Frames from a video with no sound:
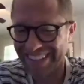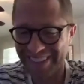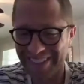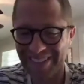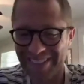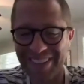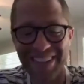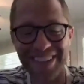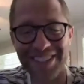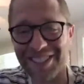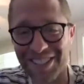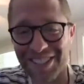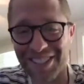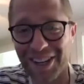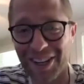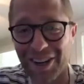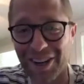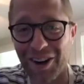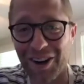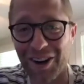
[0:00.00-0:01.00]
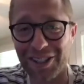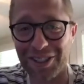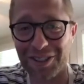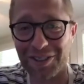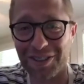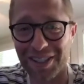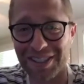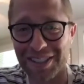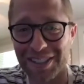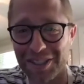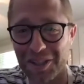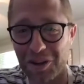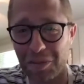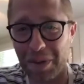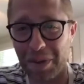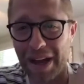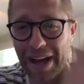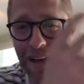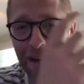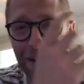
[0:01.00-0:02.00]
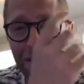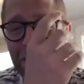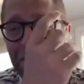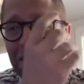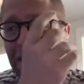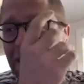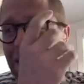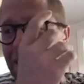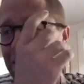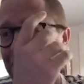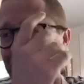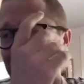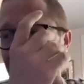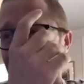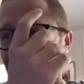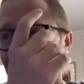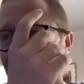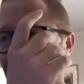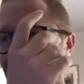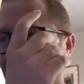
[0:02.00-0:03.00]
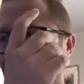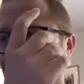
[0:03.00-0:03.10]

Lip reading: This is going to encourage you because it's so bad. So